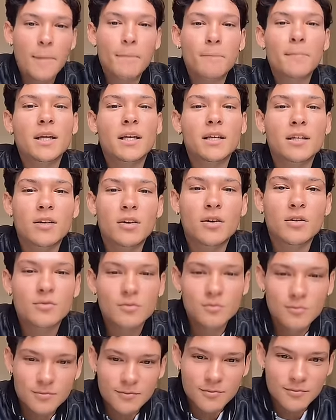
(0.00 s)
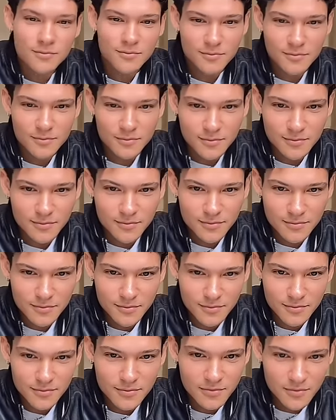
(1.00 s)
Bambino.
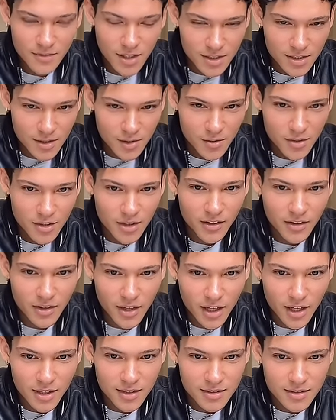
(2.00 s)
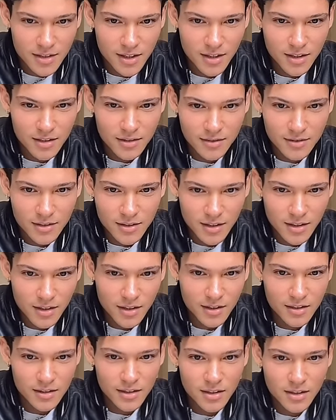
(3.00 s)
That's the only thing that I can say in
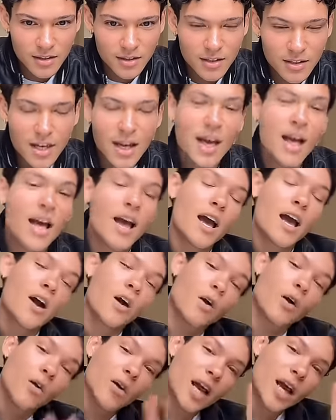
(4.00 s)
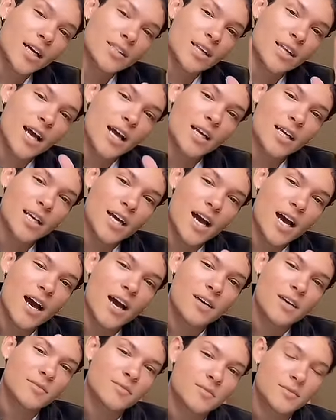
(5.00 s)
Italy. Hola,
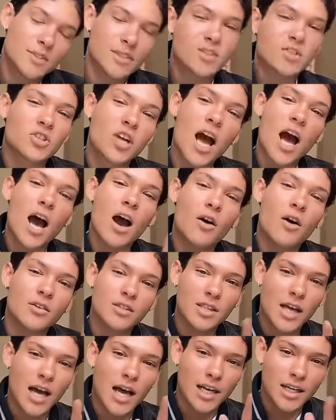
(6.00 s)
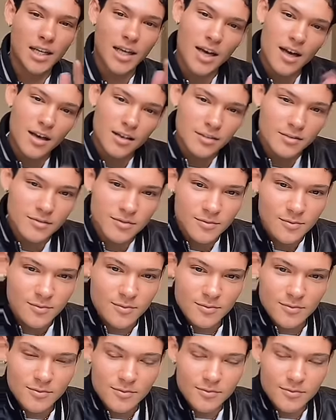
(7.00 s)
Italia. Ciao, Italia.